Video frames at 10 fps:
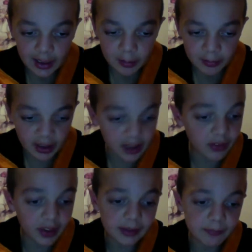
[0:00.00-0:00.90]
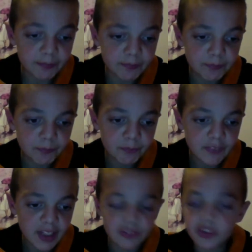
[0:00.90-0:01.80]
But anyway,
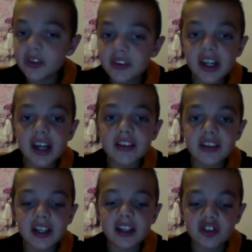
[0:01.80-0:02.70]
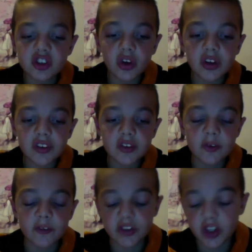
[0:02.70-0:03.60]
if you did enjoy this
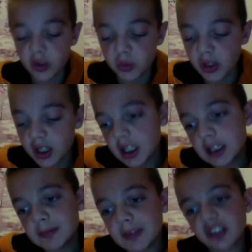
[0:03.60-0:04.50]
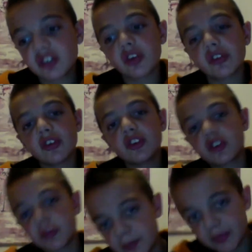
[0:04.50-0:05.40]
review, make sure to
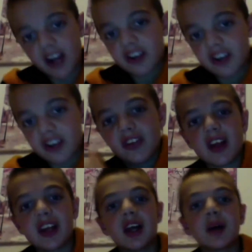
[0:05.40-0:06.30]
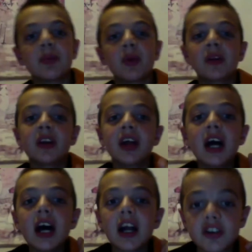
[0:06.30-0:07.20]
smash that like button,
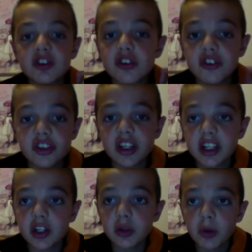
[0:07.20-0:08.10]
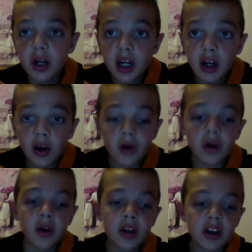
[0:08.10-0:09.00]
and I shall see you on